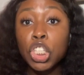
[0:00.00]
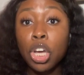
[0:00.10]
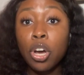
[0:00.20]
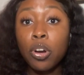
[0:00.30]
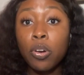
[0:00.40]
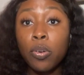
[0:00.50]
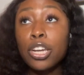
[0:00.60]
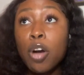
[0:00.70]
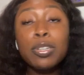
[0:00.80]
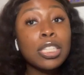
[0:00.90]
So
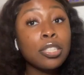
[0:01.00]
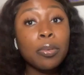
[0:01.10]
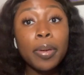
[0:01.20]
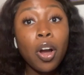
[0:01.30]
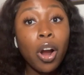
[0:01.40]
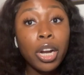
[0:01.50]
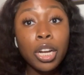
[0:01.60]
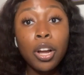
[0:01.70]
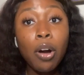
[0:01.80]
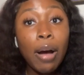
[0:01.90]
I know it's a little bit hard
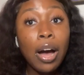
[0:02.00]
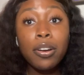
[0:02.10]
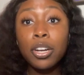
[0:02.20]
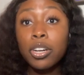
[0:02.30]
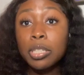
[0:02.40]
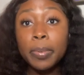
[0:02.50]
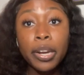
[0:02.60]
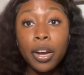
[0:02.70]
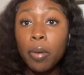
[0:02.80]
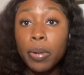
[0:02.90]
to go out and go
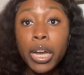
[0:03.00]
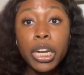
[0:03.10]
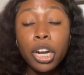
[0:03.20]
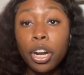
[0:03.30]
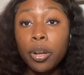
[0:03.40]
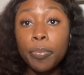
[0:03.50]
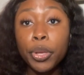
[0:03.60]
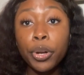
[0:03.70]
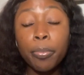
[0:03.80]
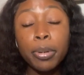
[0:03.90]
spend a couple hundred on a
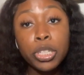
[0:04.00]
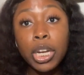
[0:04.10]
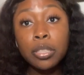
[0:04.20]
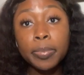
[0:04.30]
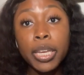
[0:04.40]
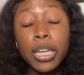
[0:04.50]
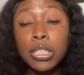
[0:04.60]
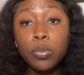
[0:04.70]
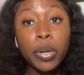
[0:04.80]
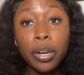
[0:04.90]
computer, but trust me,
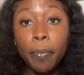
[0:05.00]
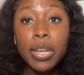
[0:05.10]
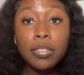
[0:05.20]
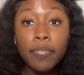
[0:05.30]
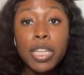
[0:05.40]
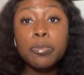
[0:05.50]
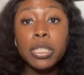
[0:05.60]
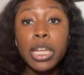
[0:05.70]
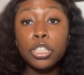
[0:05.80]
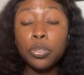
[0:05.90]
it's one of the best
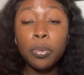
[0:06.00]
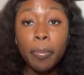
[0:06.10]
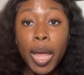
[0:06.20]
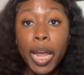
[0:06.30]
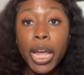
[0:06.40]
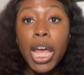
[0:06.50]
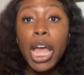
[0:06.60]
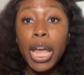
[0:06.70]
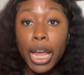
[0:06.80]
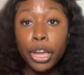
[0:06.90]
investments that you will make
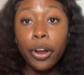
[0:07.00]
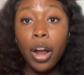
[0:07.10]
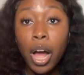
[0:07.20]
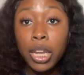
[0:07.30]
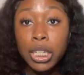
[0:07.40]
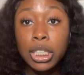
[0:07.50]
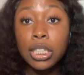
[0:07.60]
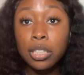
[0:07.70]
in your college